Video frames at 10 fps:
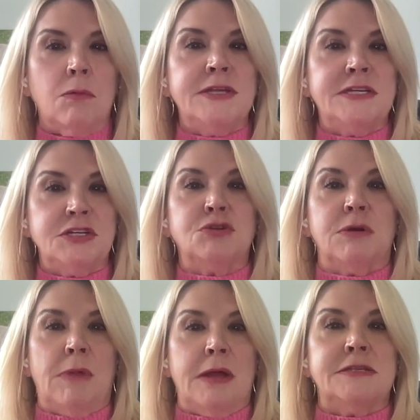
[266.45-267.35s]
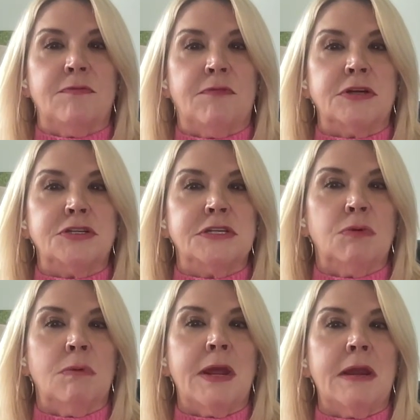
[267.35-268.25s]
we did streamline some functions
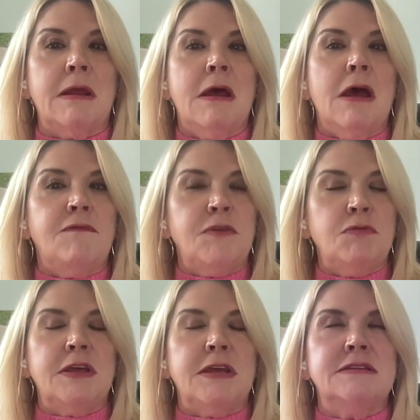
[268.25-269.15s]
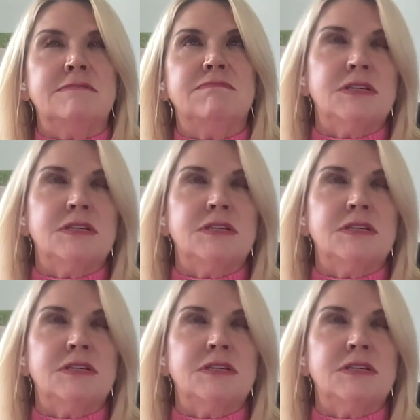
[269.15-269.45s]
and we made a few things,